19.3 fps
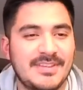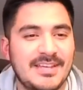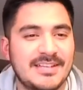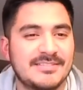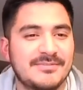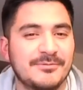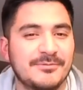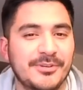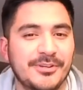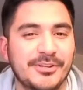
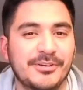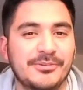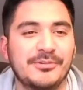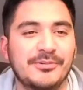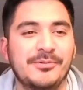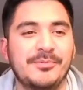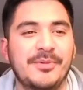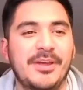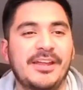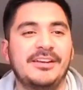that's um, really um,
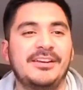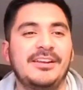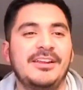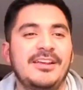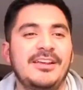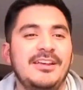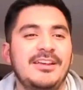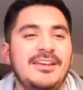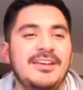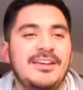cool, man.
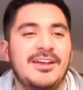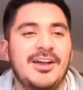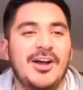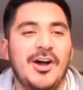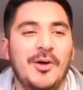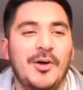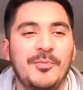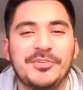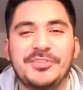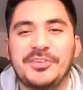
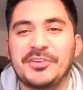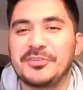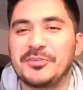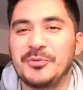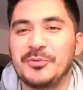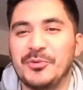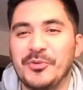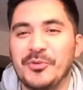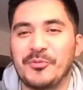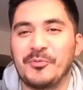Almost yeah. as
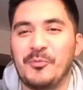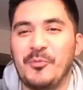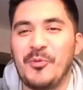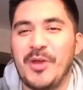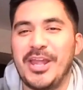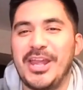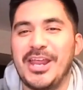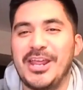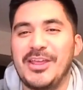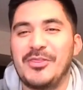cool as
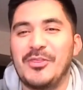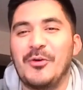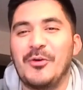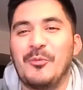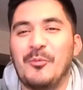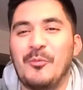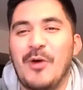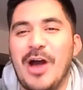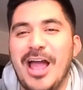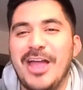winning
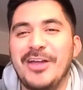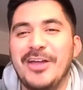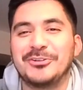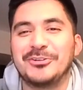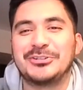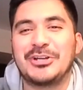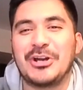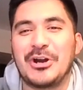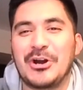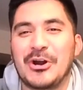the
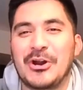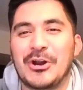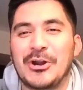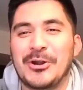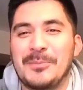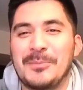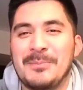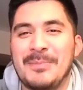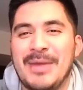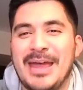wild
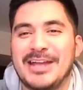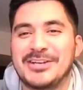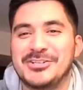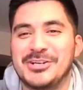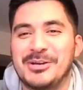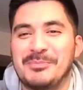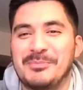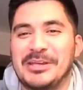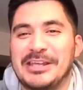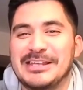card
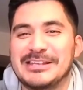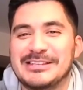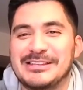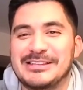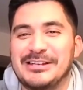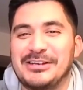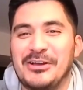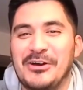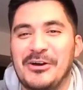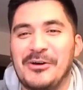matchup
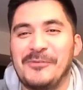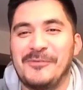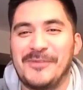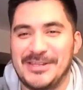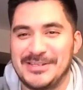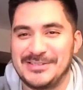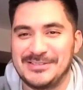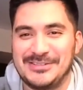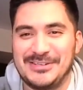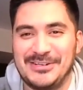against the
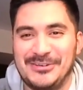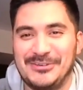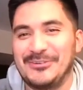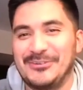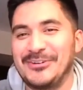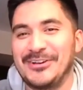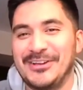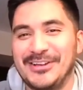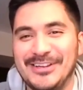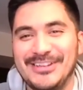Dolphins,
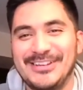dude.